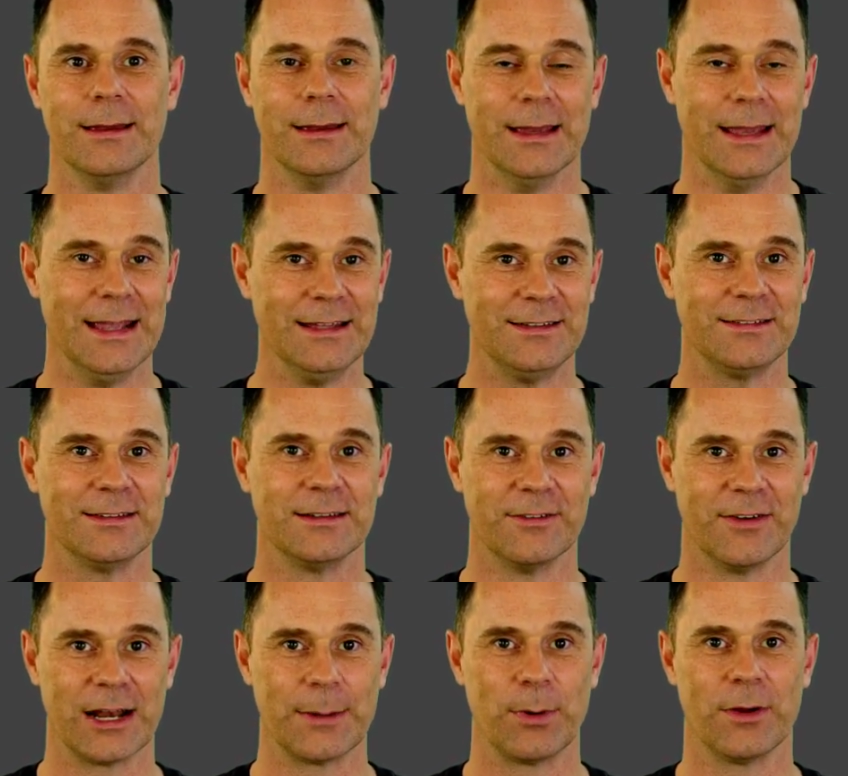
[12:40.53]
Each
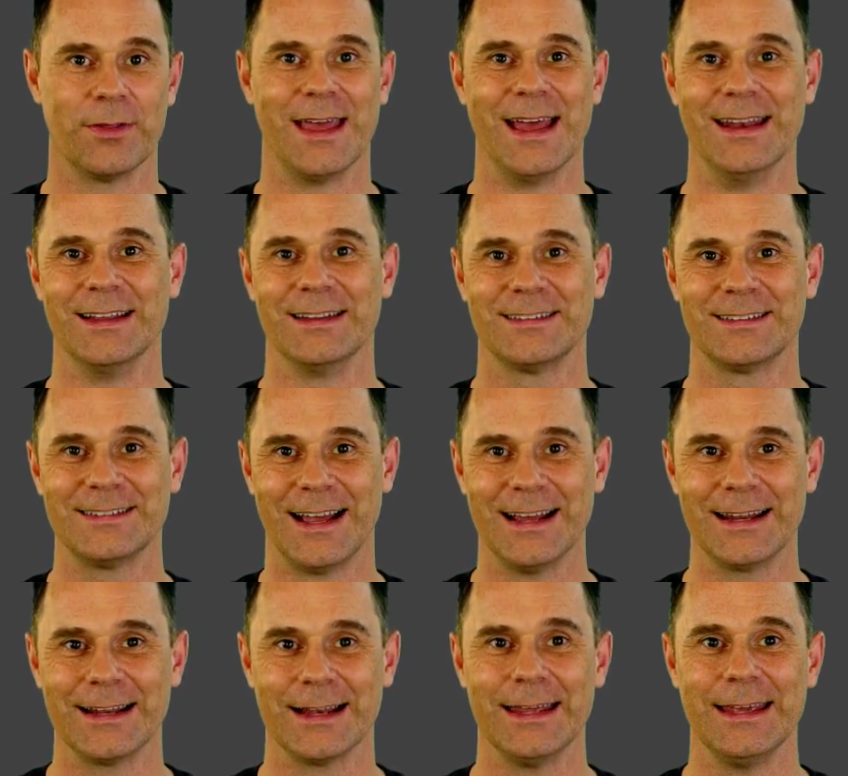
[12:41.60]
developer then
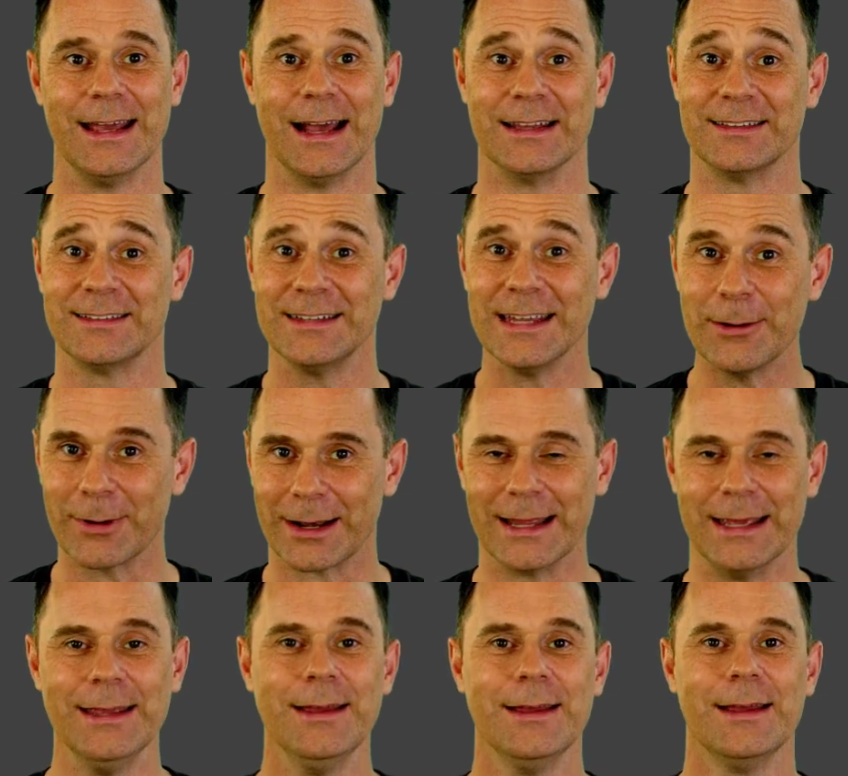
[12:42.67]
silently and
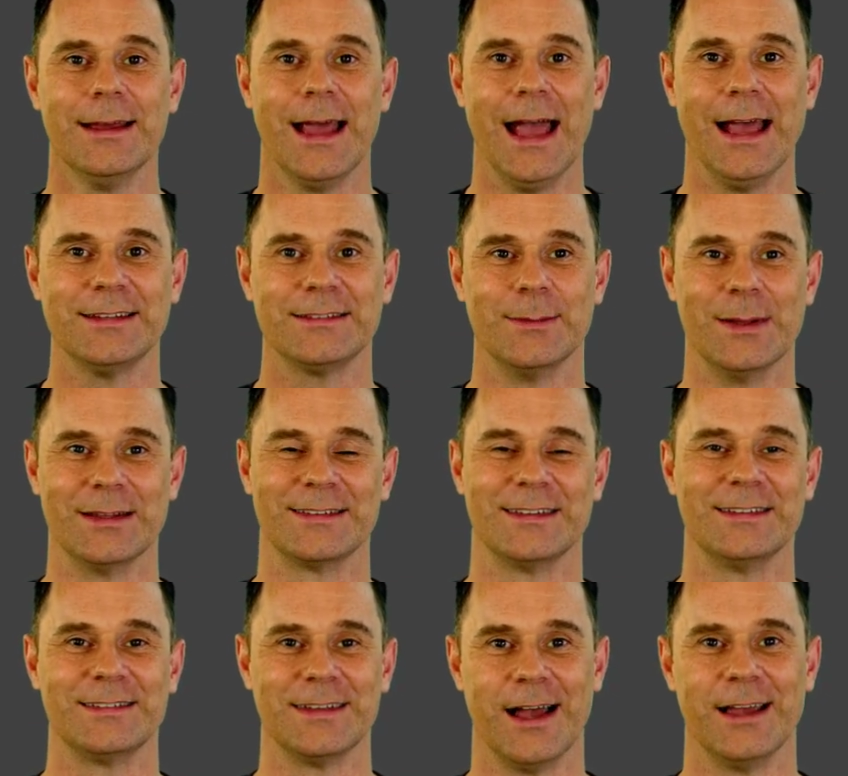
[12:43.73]
secretly estimates the
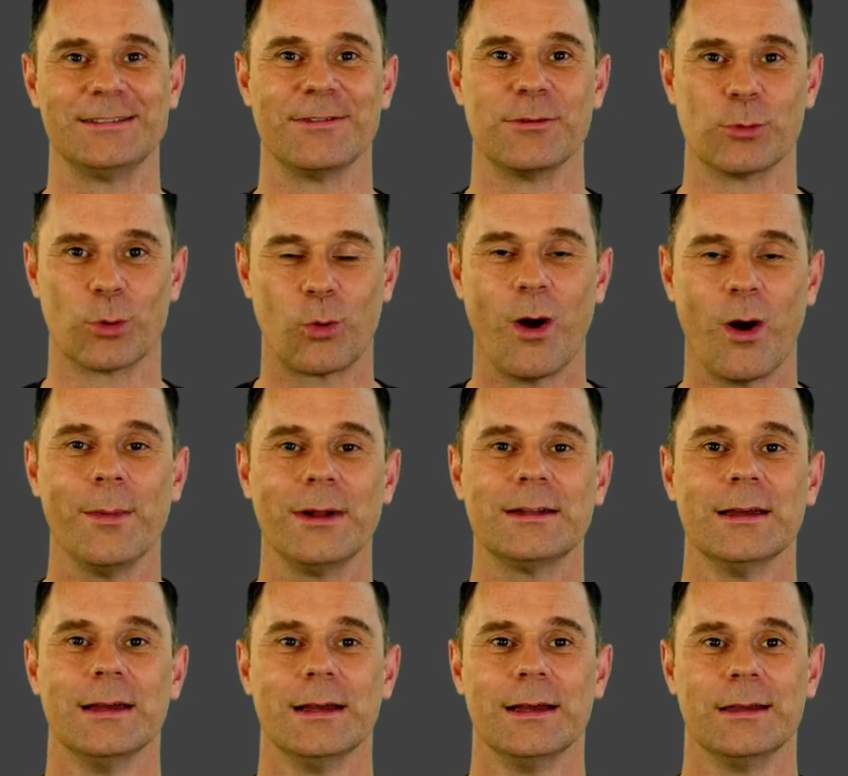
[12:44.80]
size of the requirement
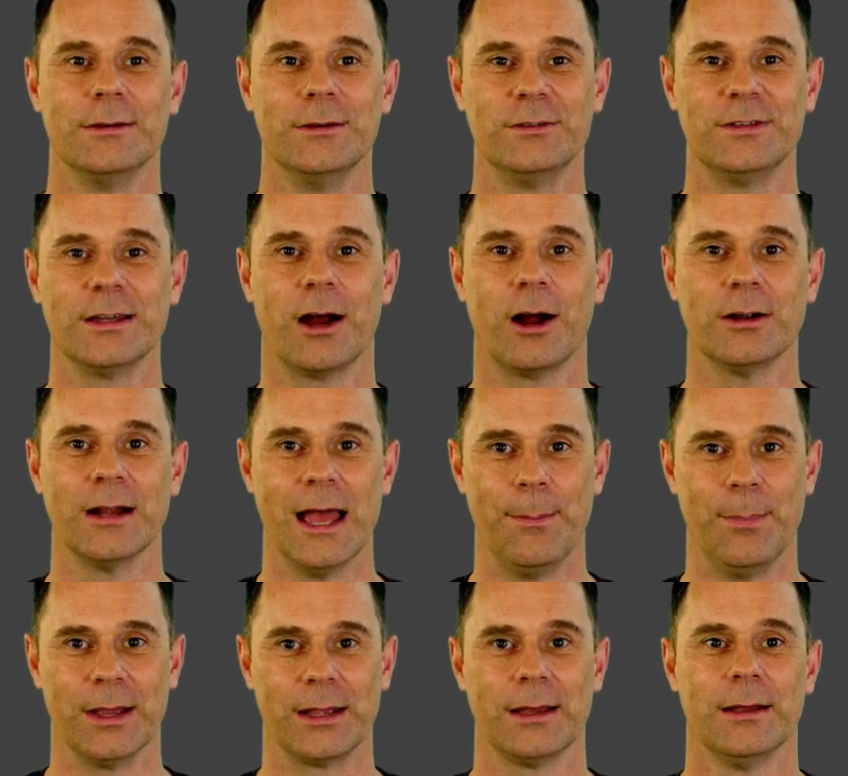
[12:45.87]
using our
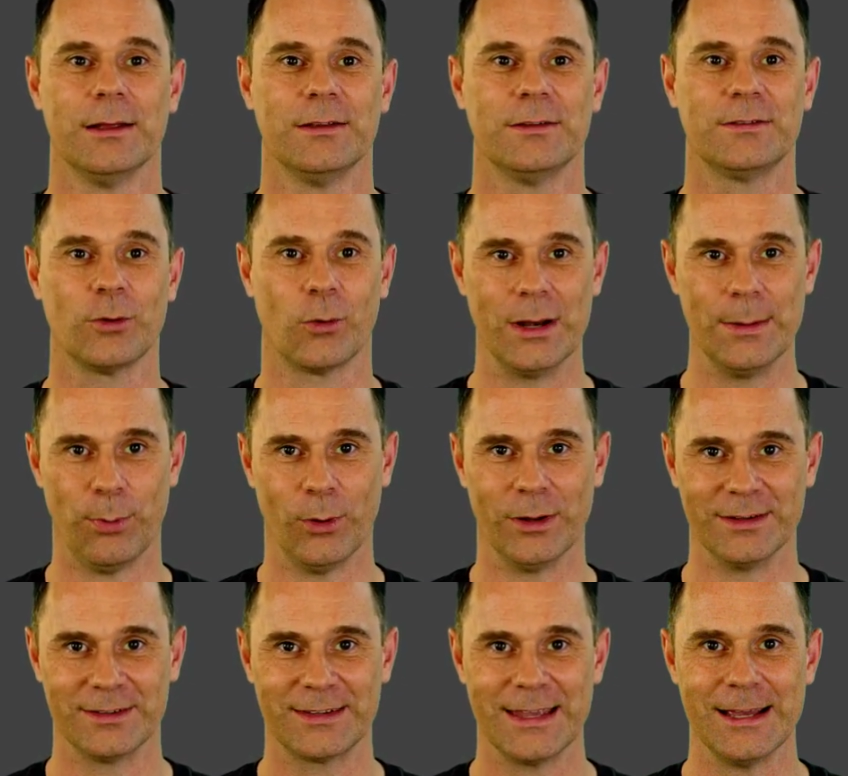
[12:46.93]
epic story point
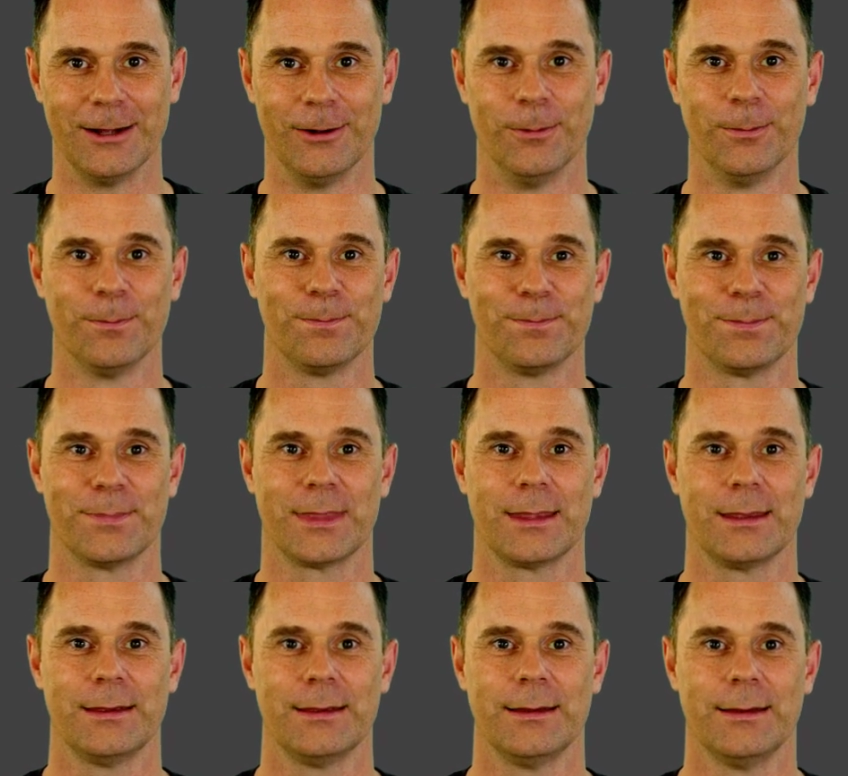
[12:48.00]
scale.
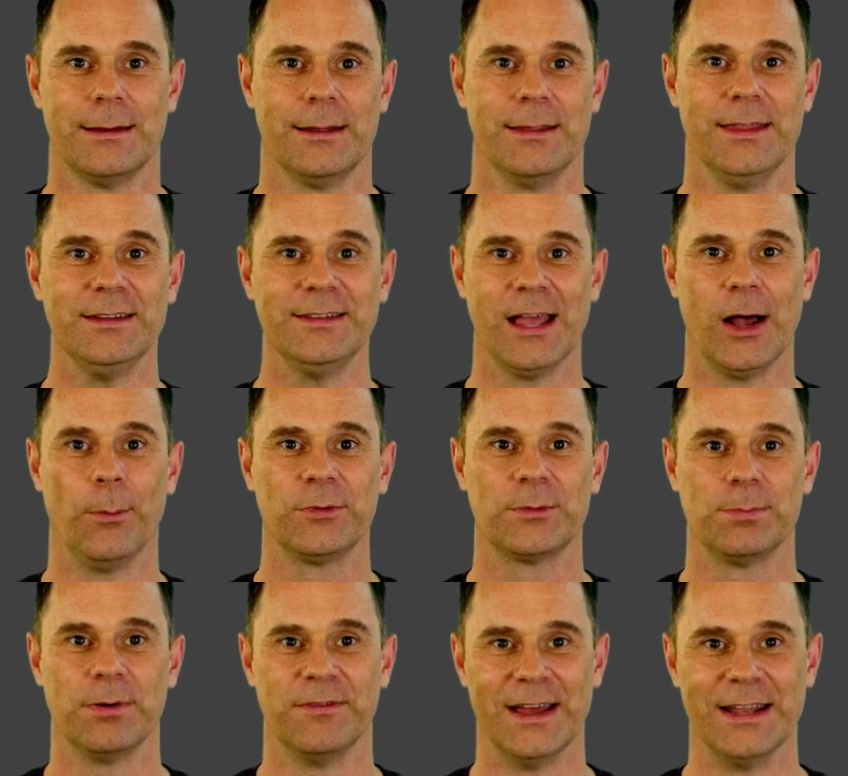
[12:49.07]
This helps
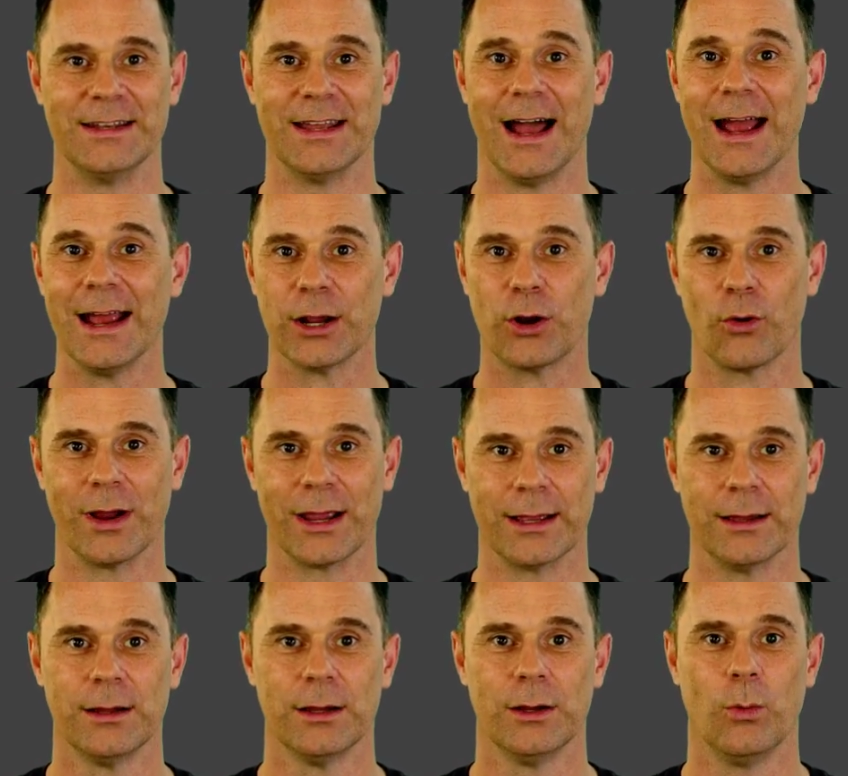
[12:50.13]
prevent anchoring,
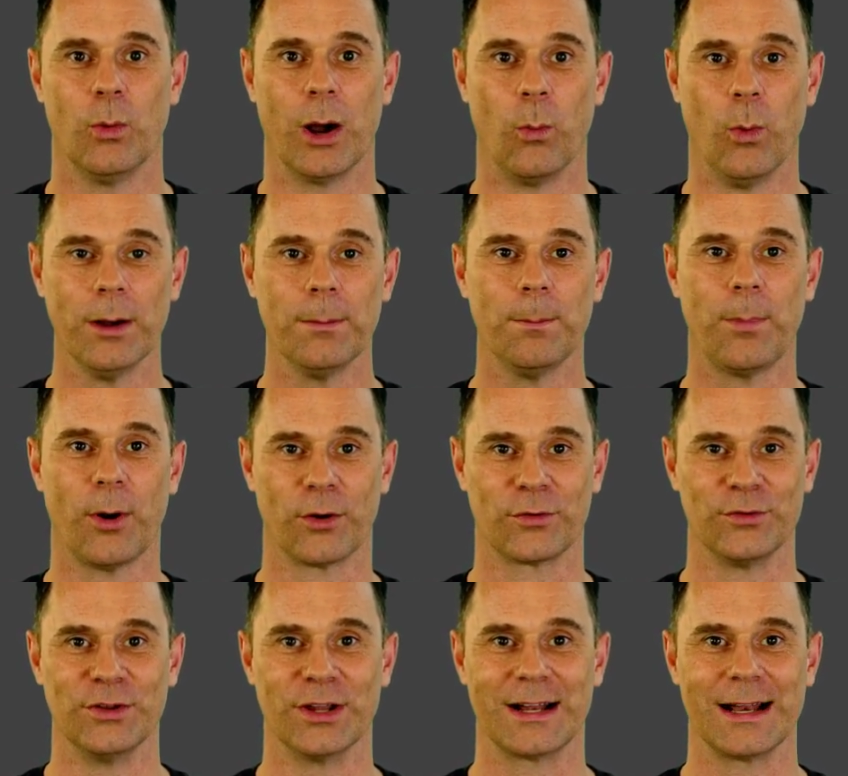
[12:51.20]
where one person
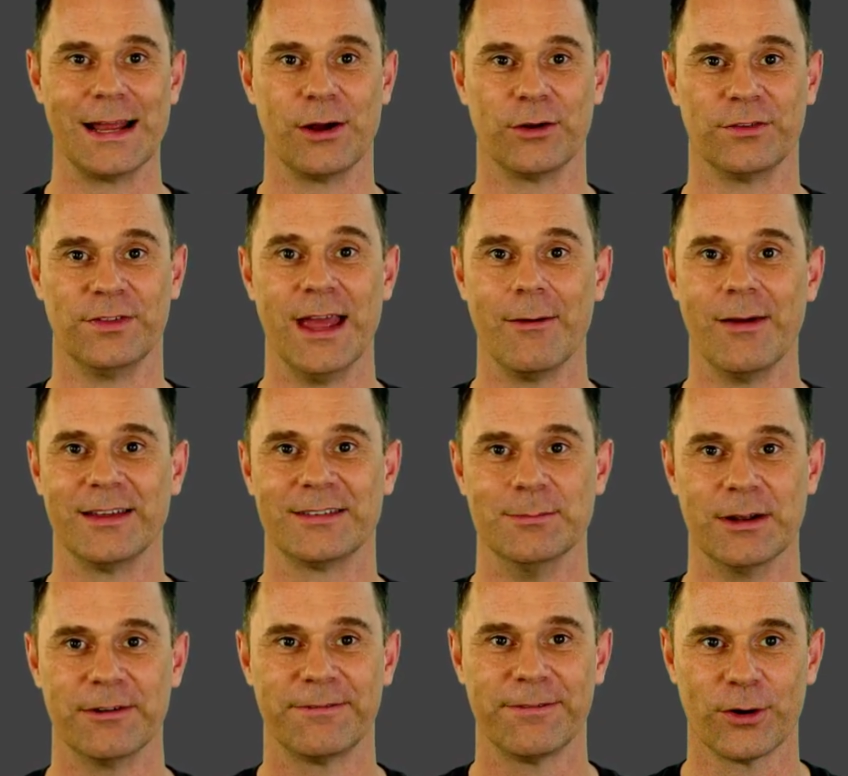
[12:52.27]
declares their
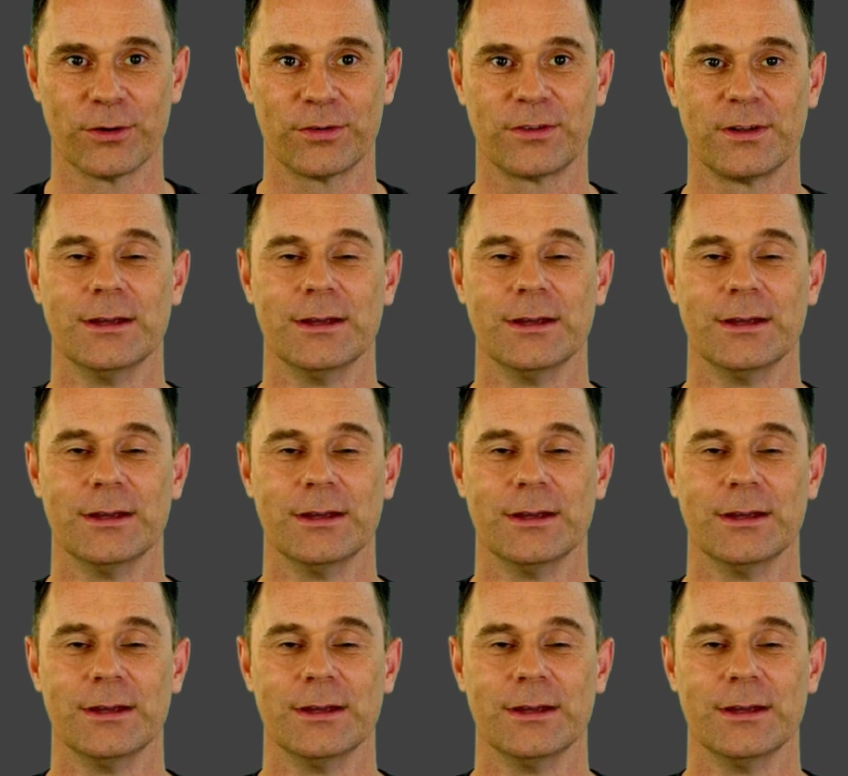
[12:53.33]
estimate first,